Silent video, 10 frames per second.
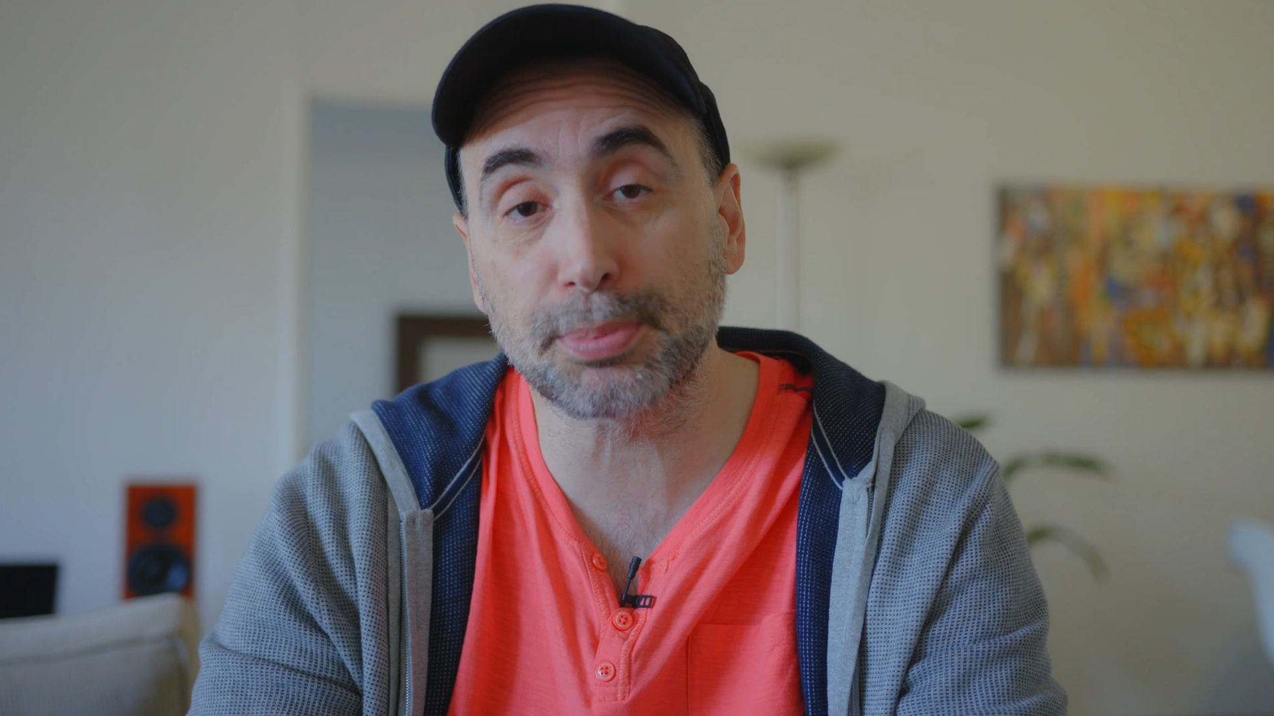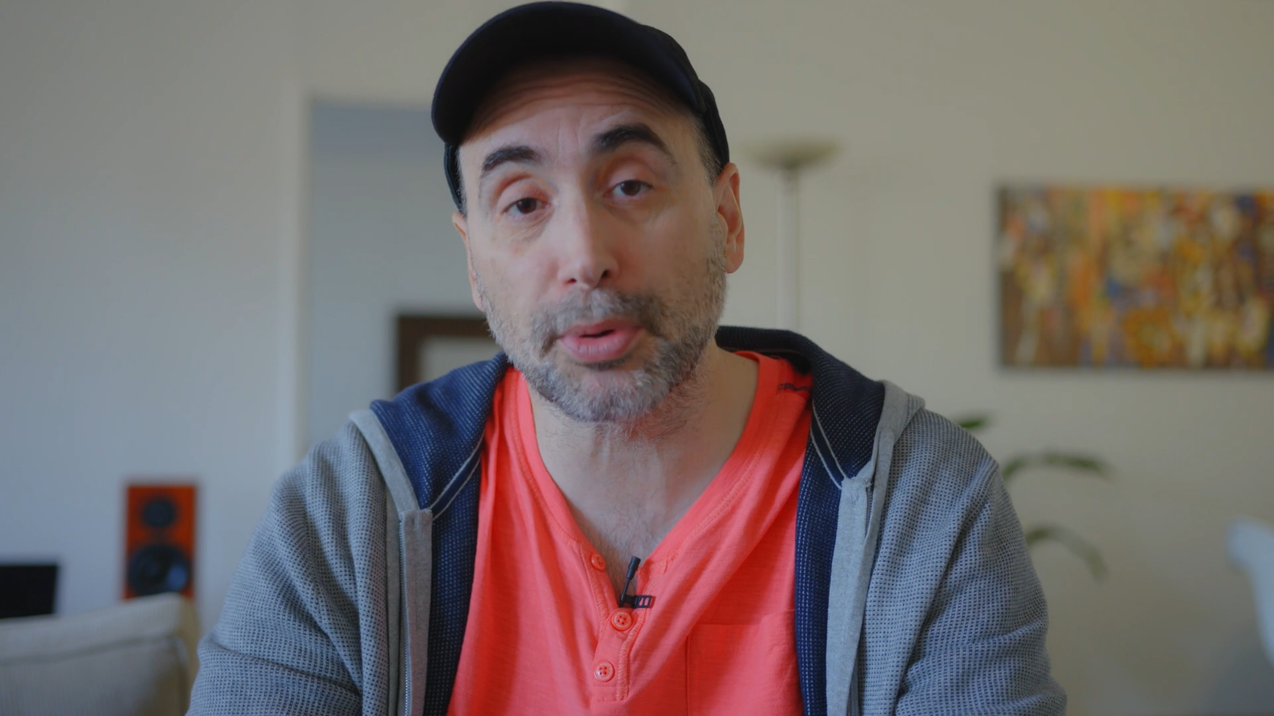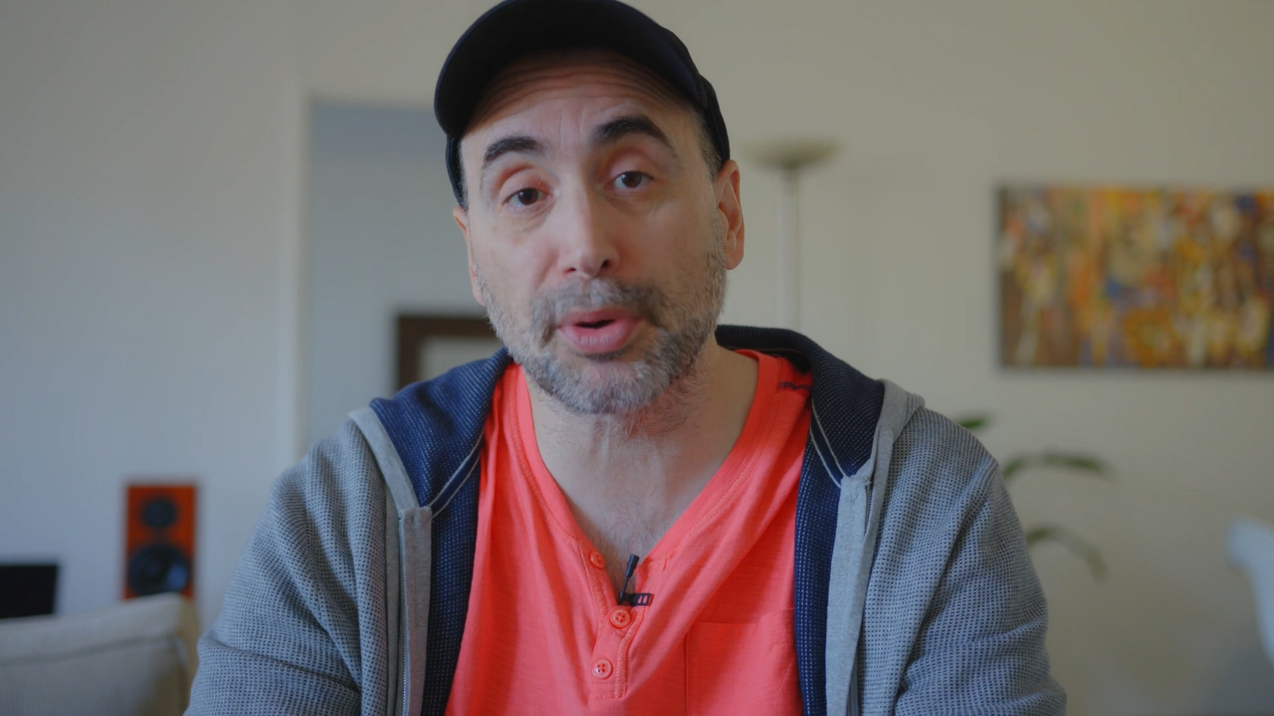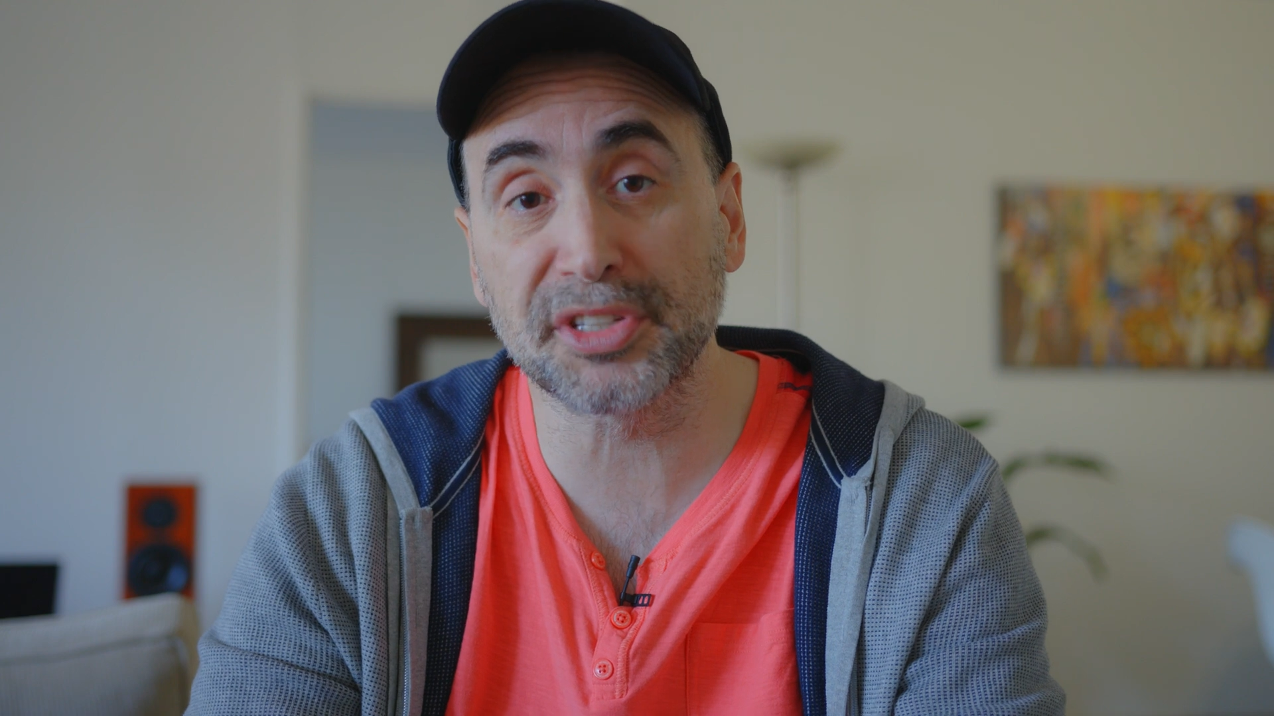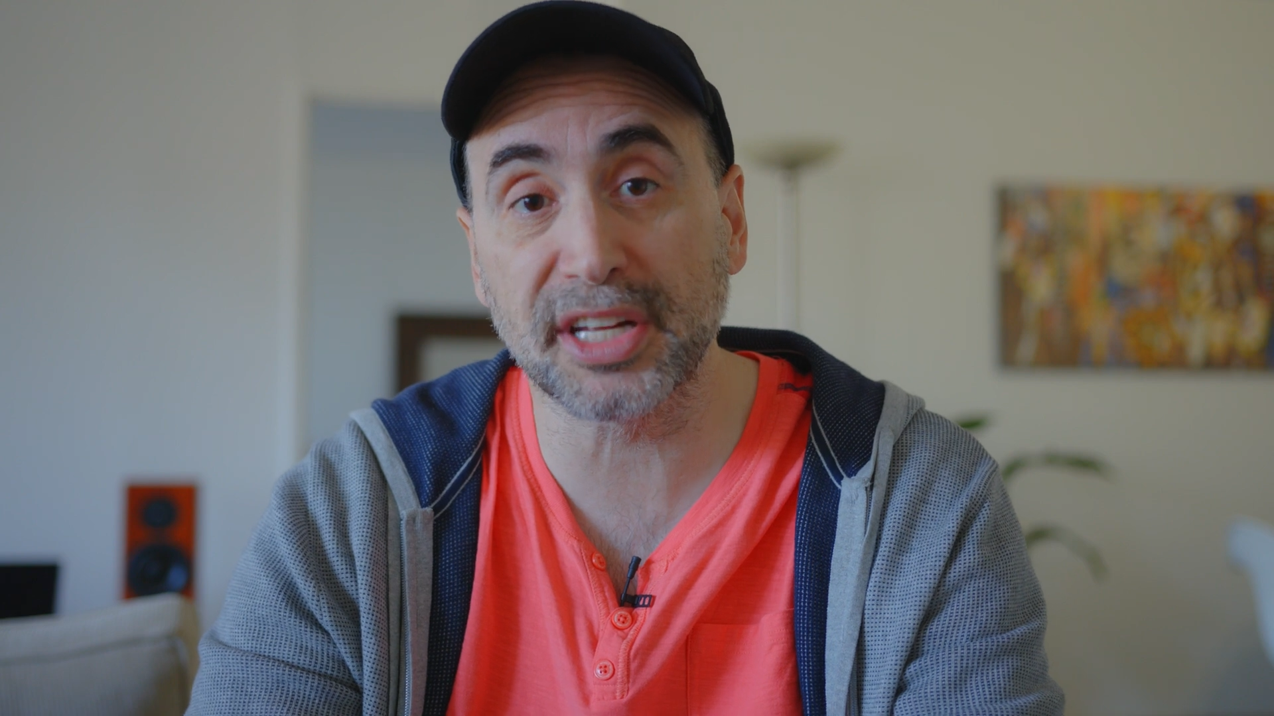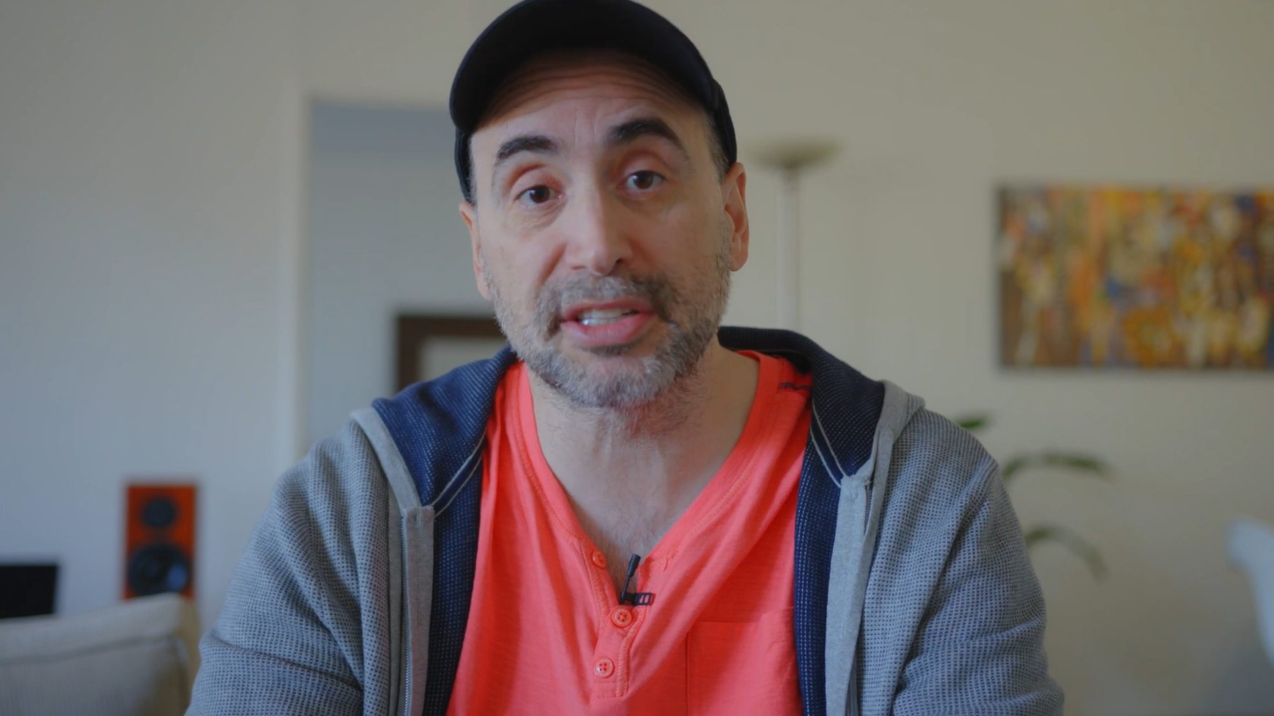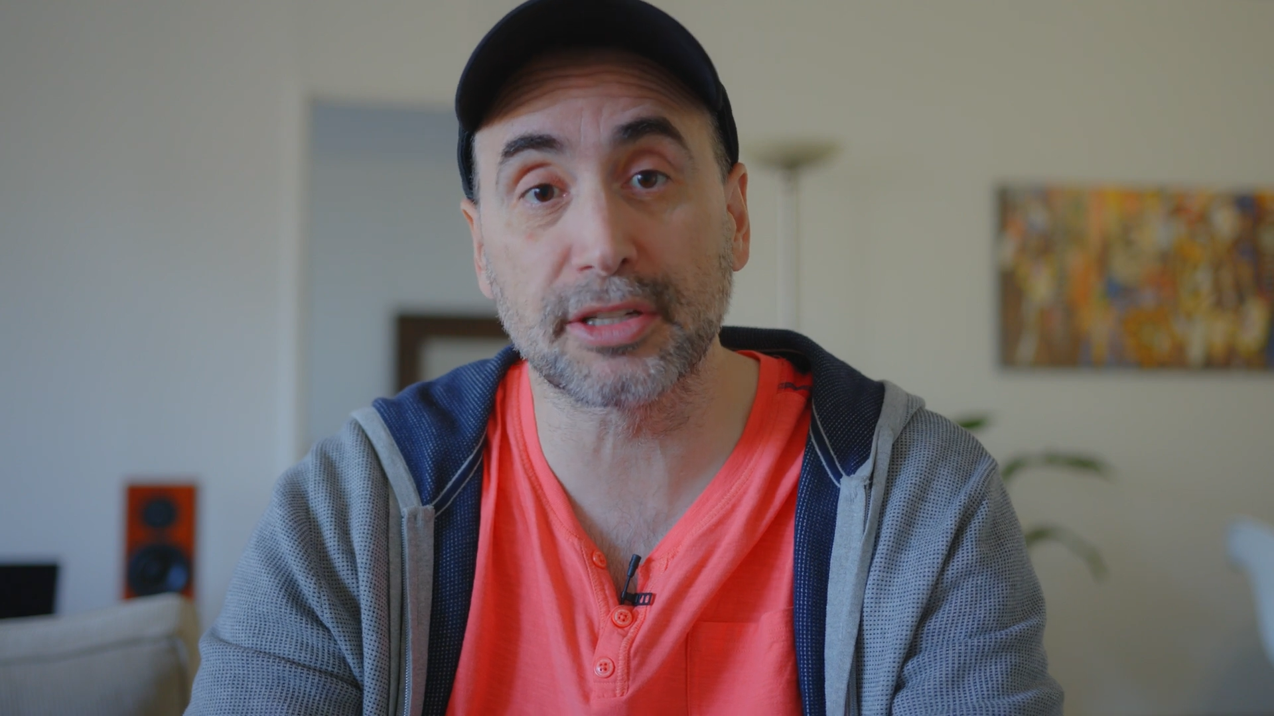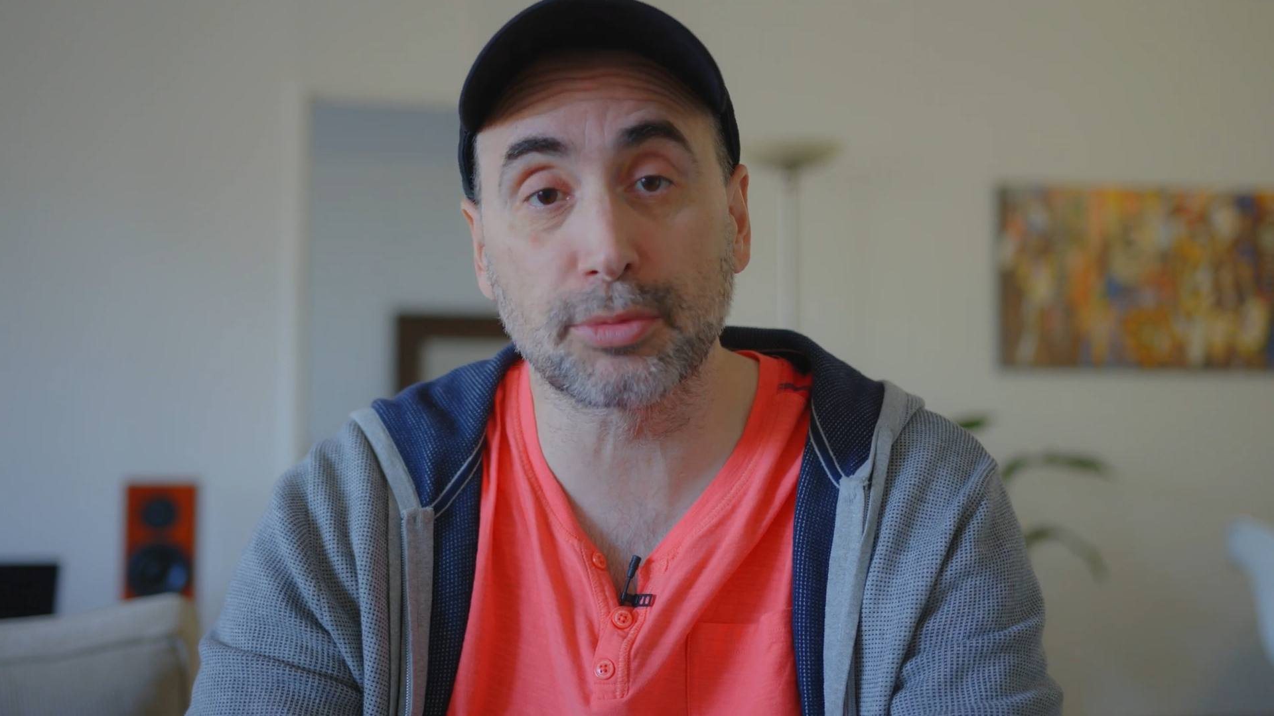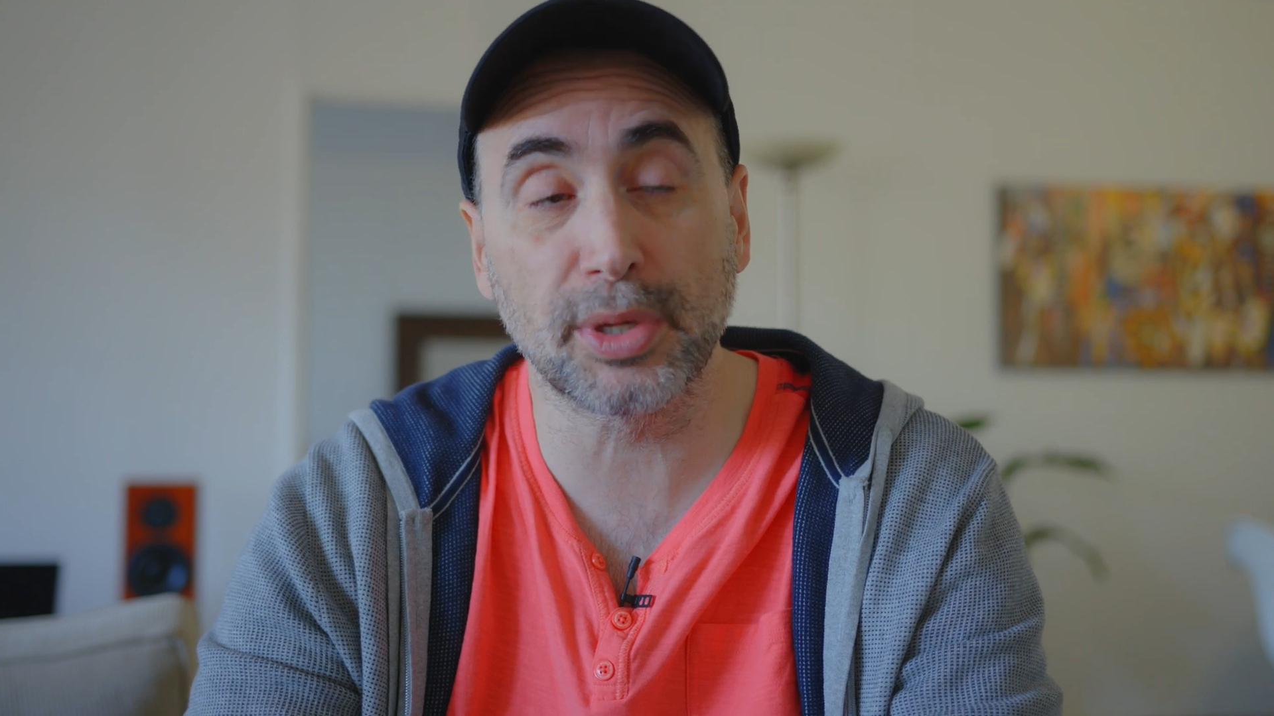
processes.